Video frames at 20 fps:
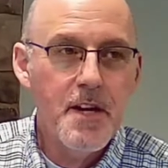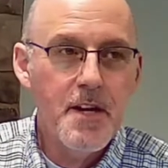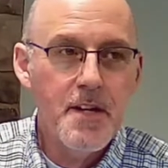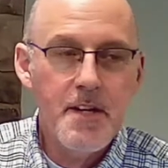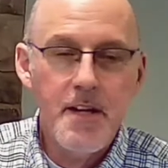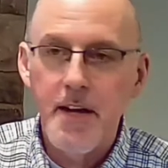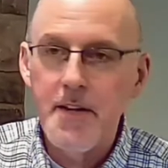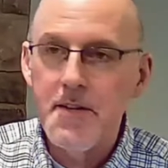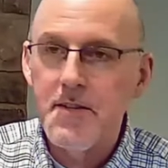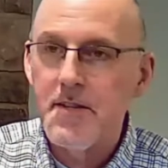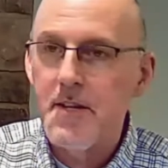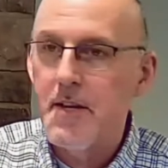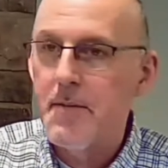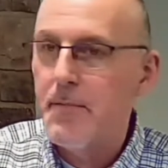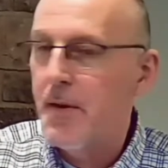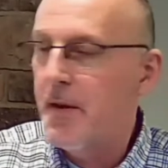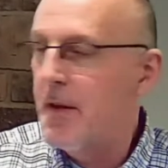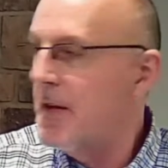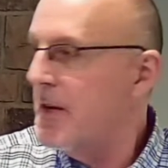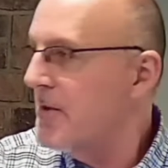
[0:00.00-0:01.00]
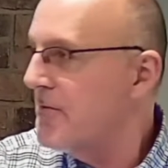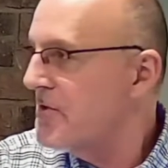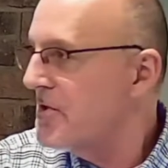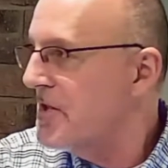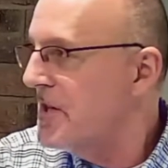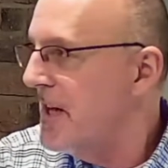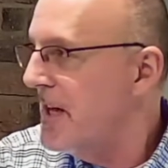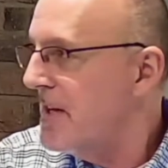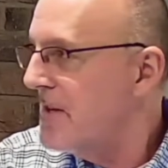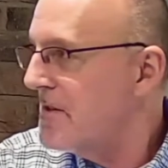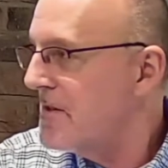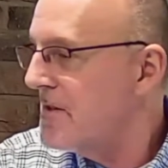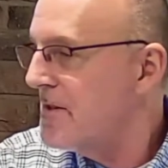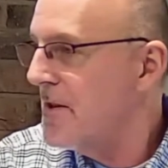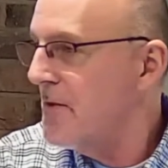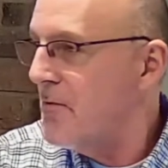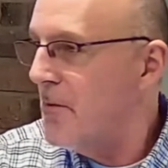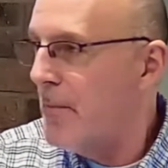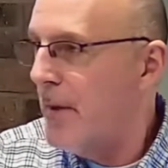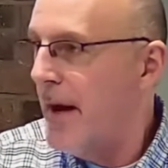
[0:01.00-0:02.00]
God sent a plague of snakes. They
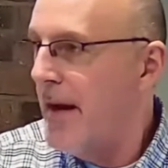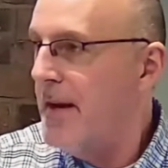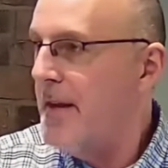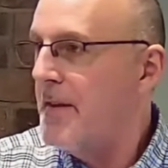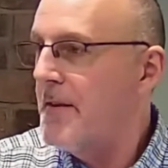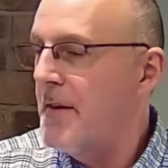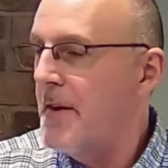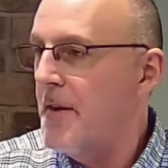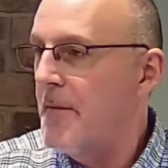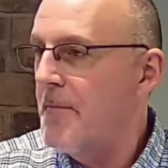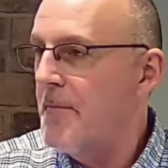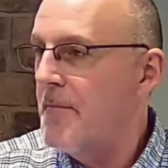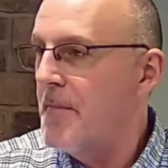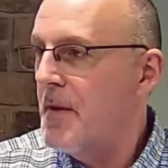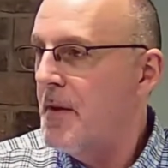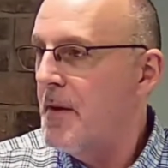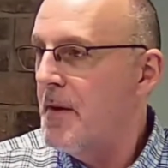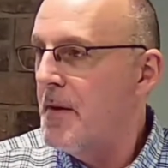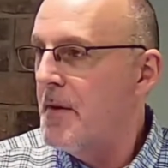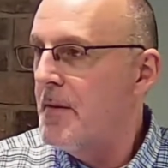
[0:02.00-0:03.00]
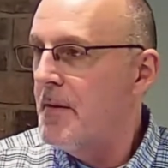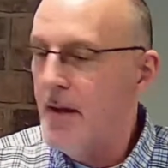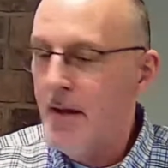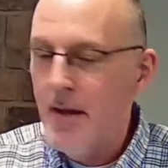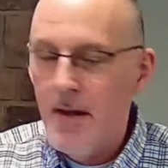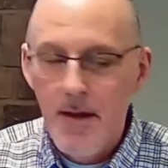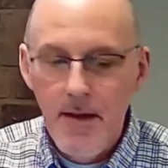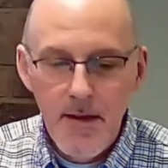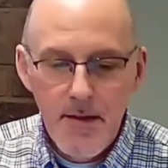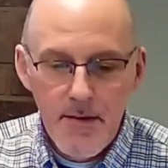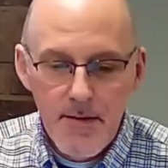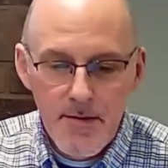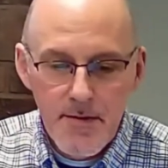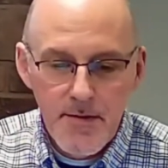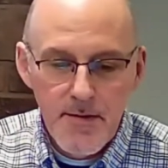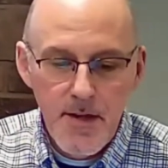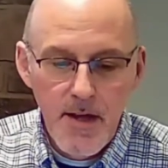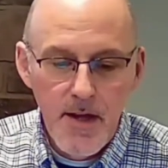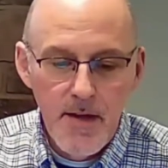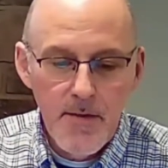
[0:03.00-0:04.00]
were biting them. And
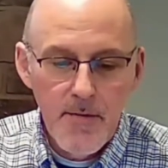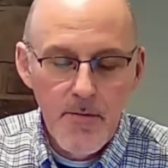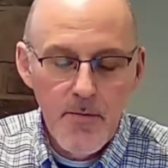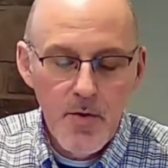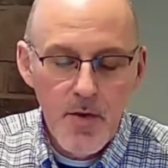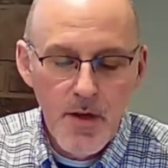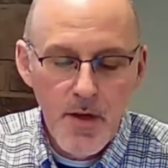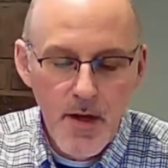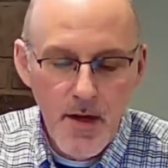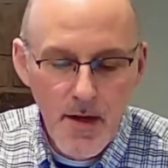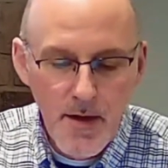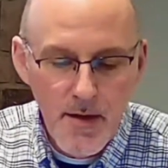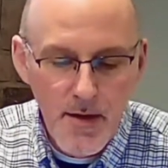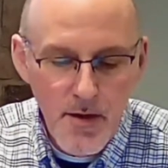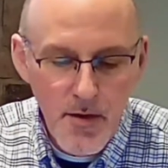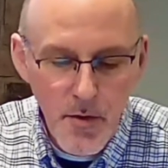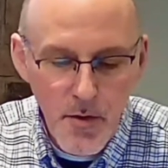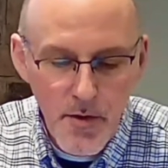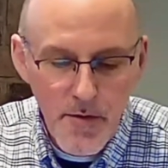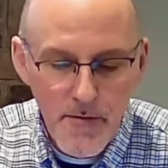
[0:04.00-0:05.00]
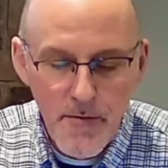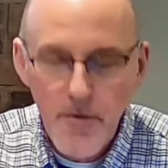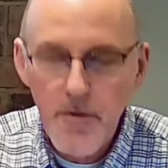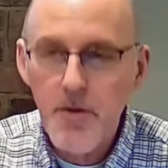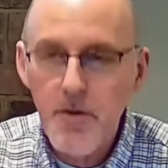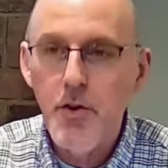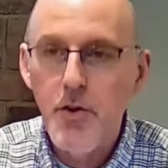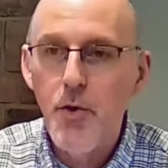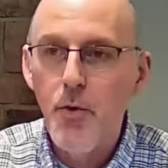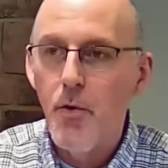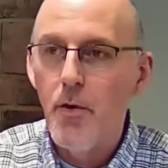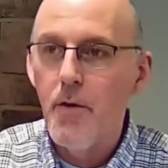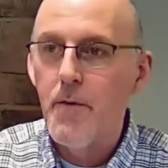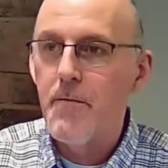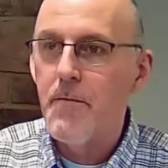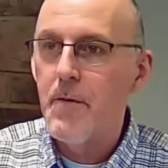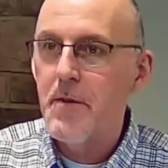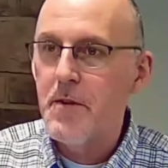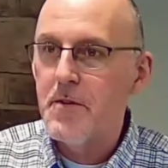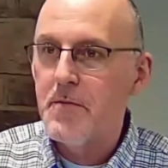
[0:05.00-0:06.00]
then in order for the cure
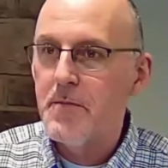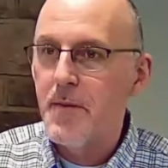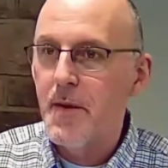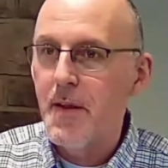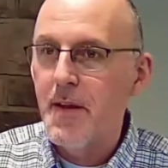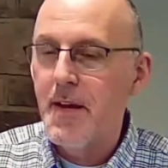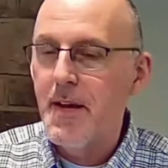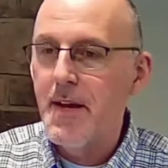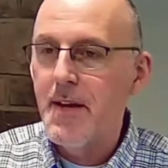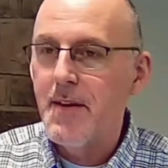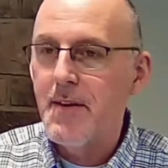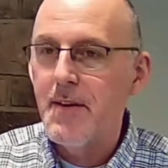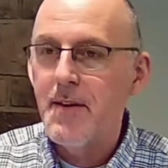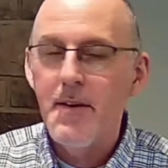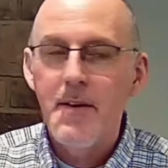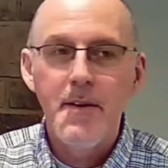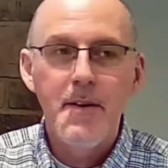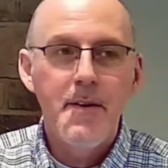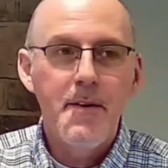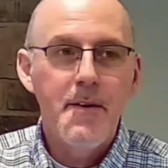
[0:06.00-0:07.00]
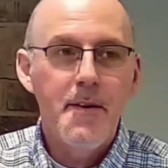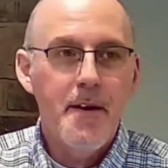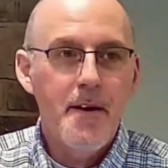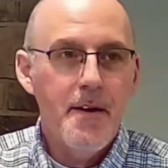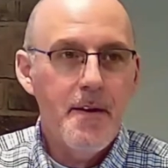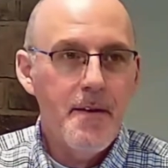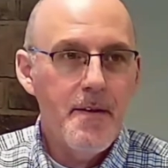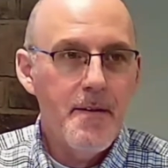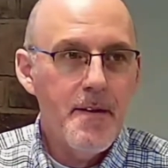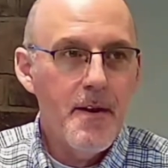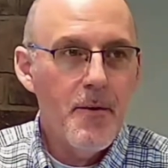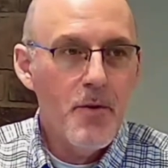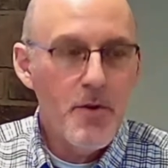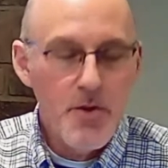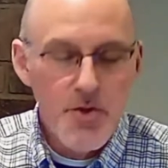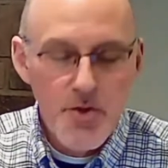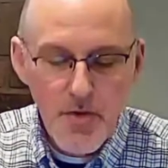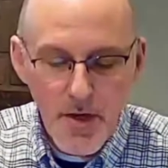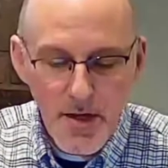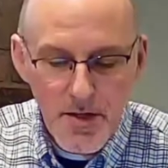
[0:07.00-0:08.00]
for this plague, they were
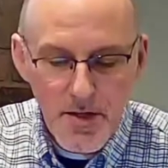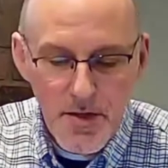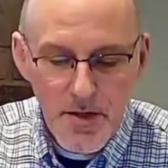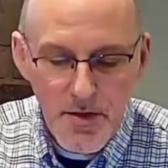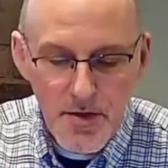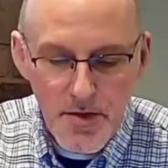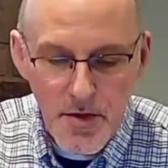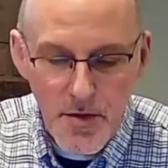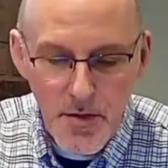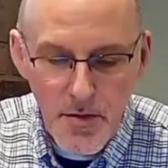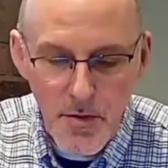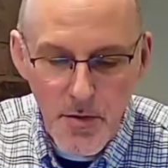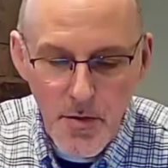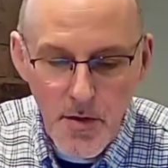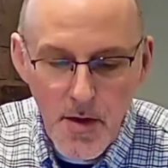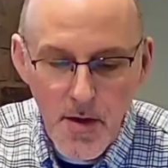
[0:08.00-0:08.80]
instructed to